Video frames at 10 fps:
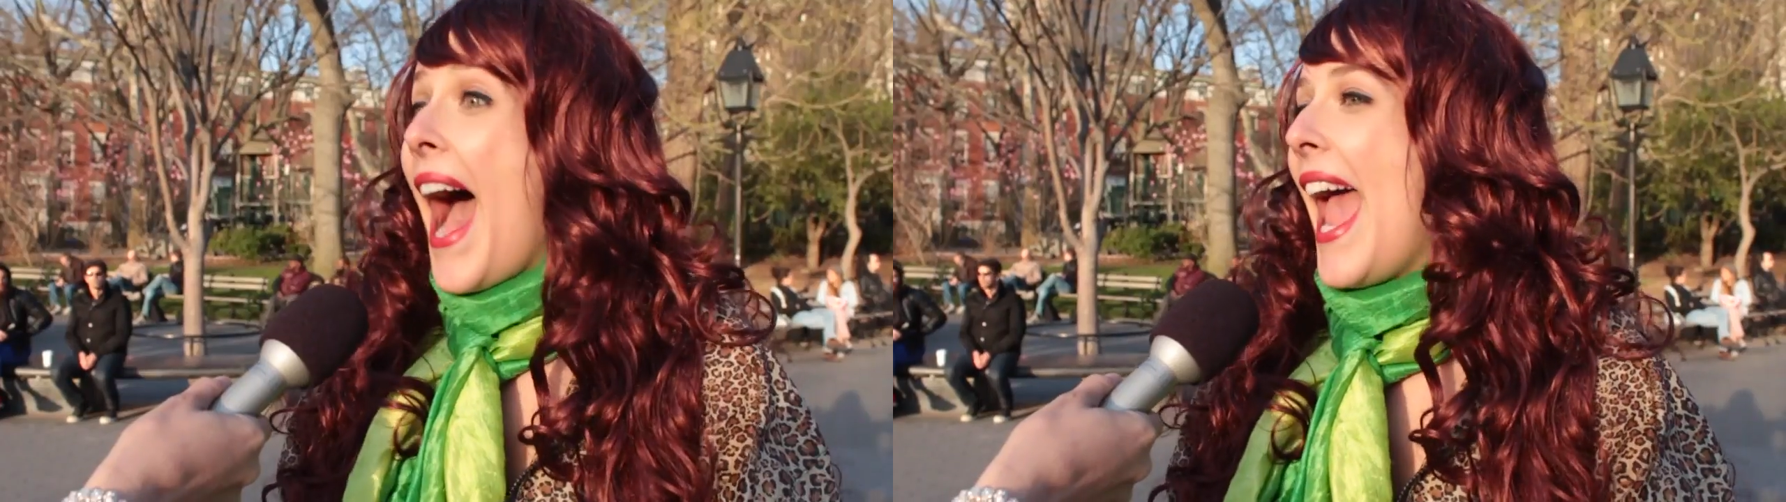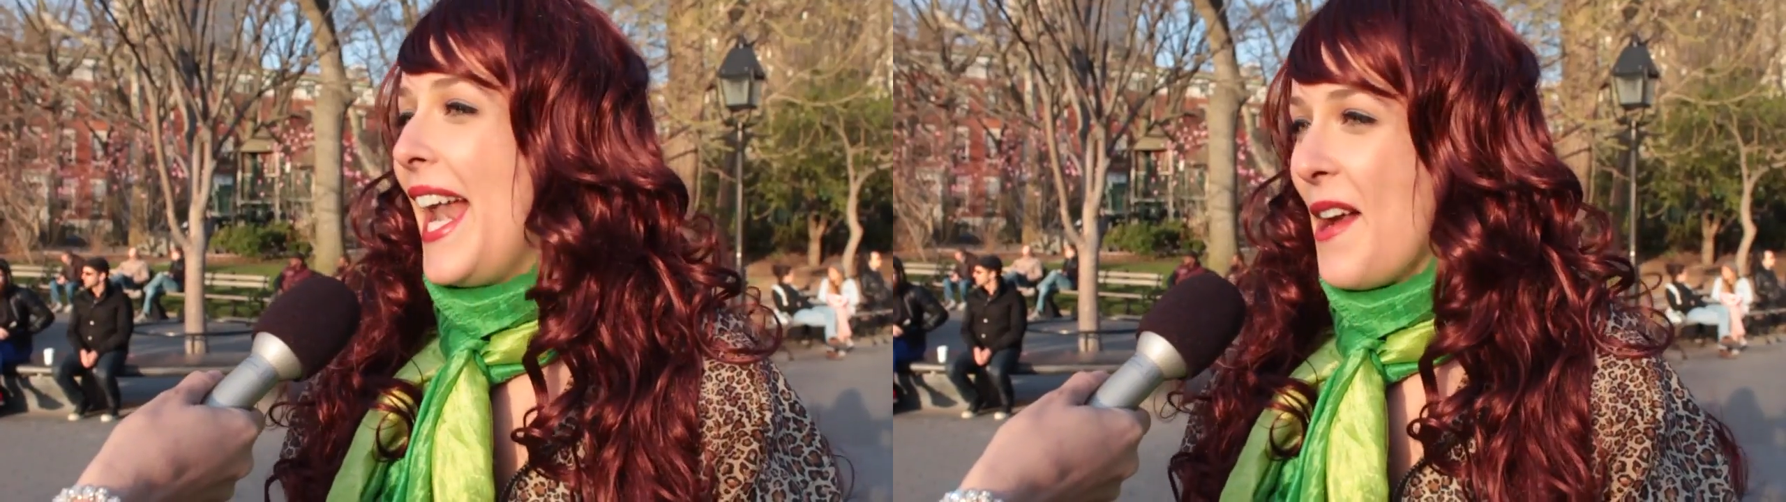
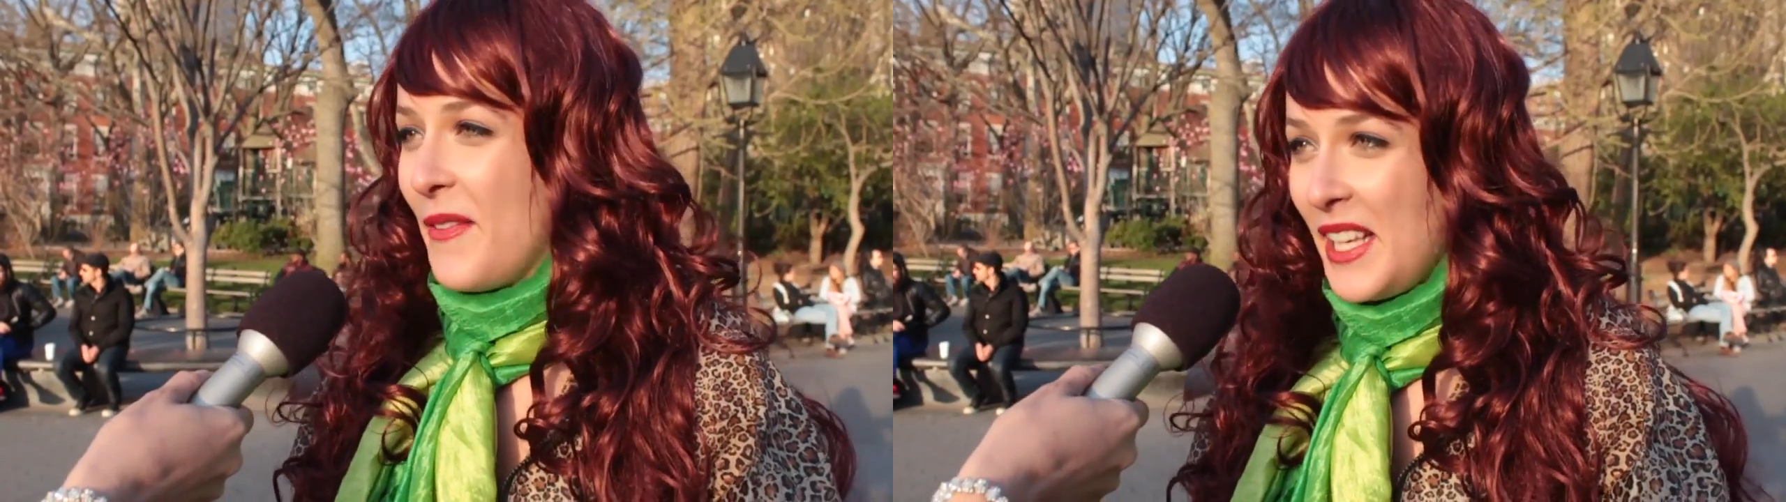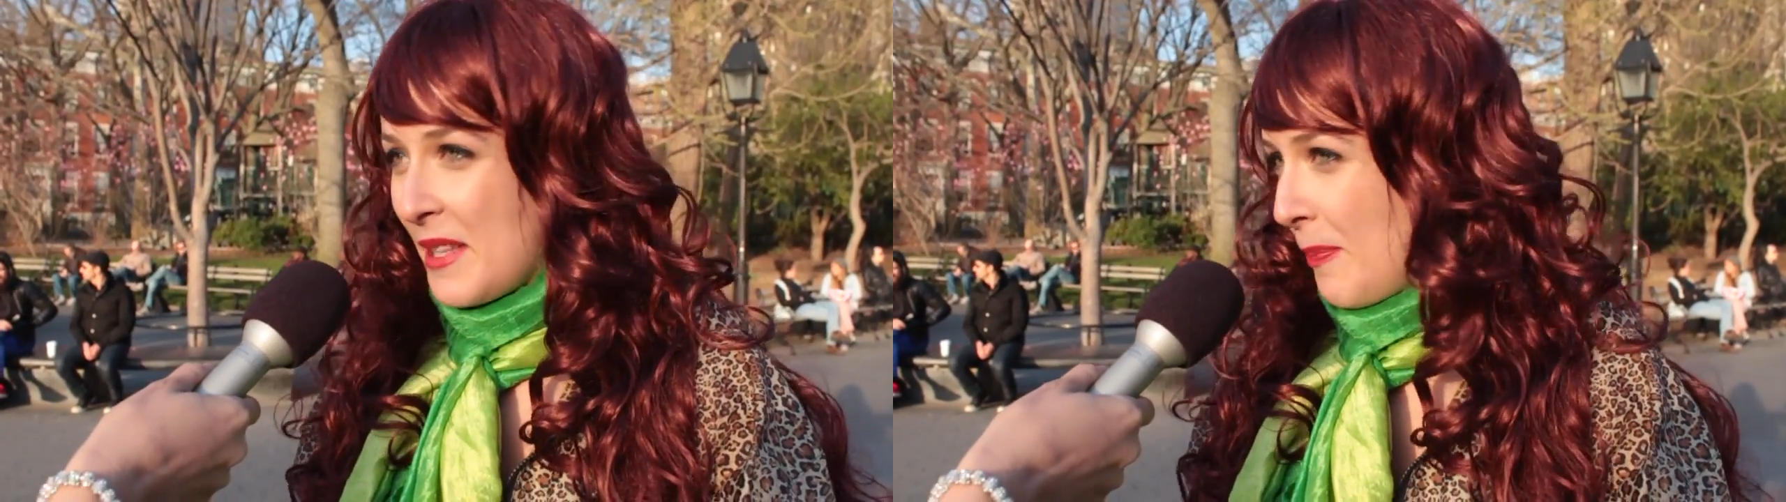I
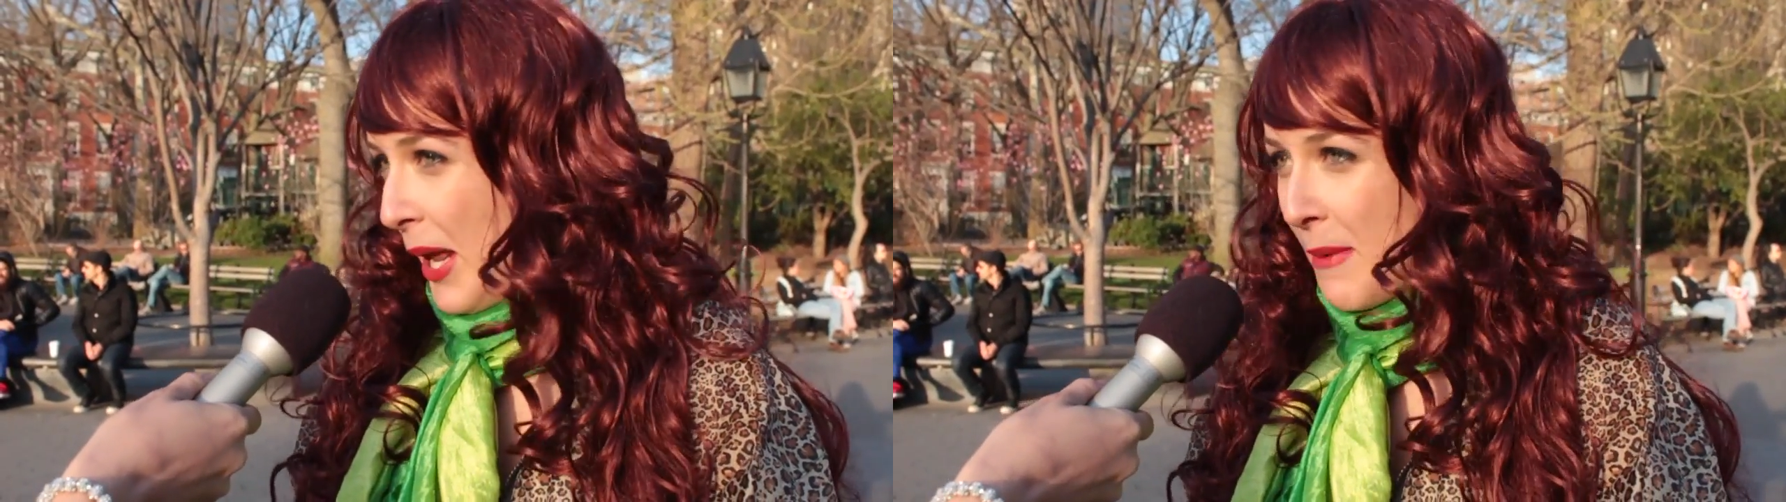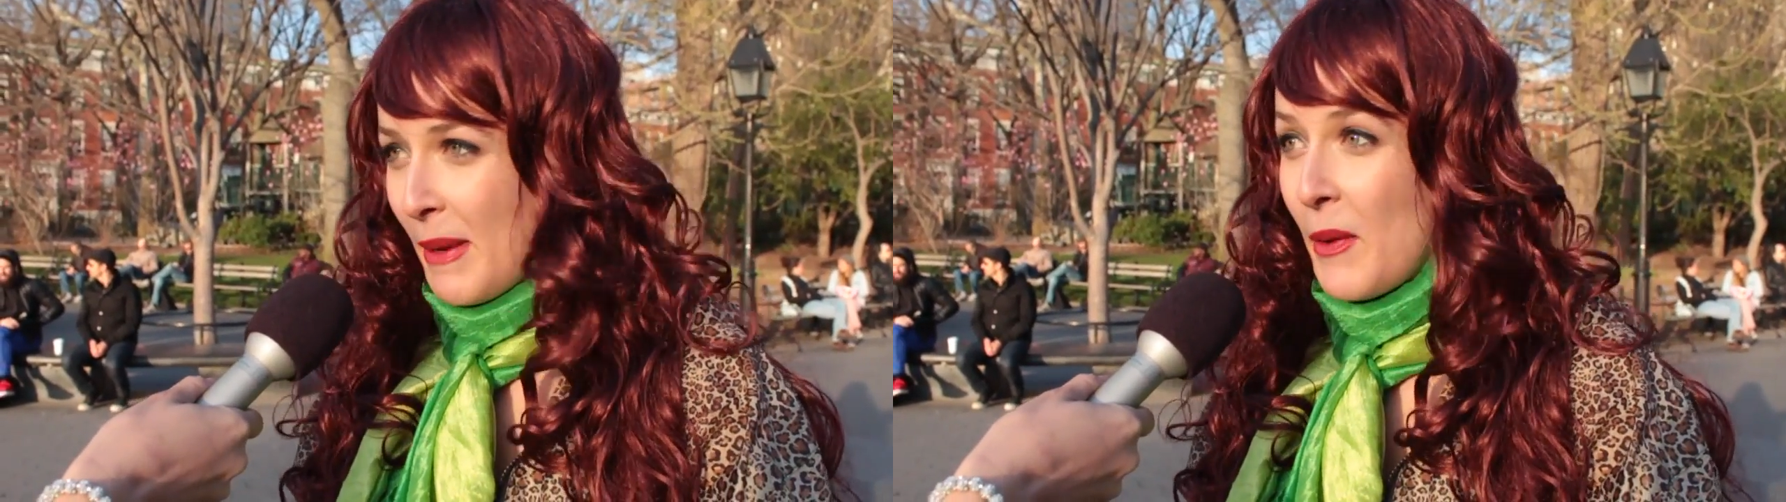love the
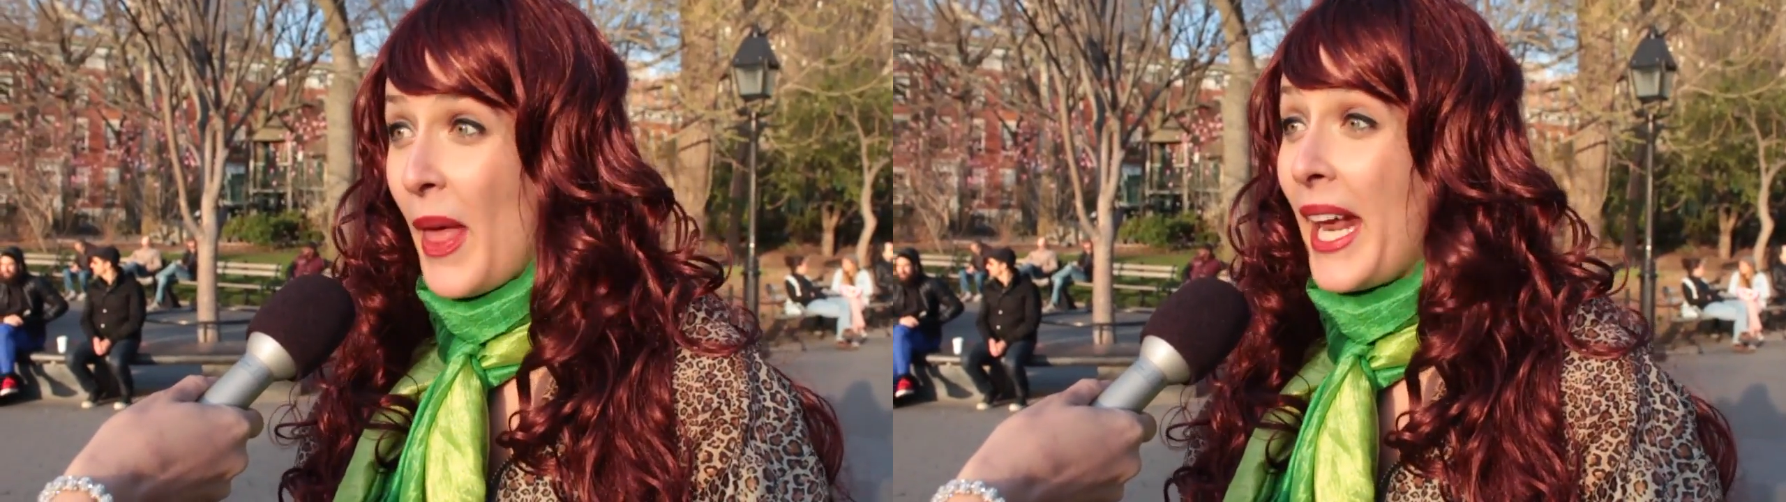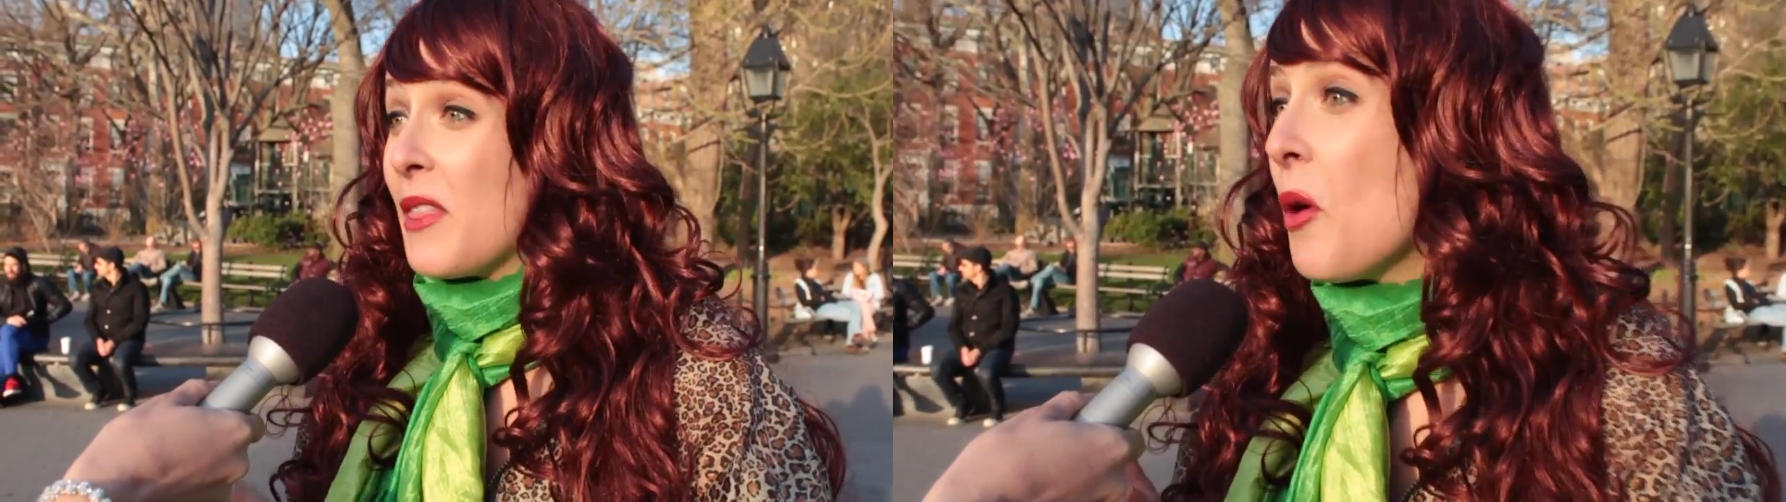spring because I get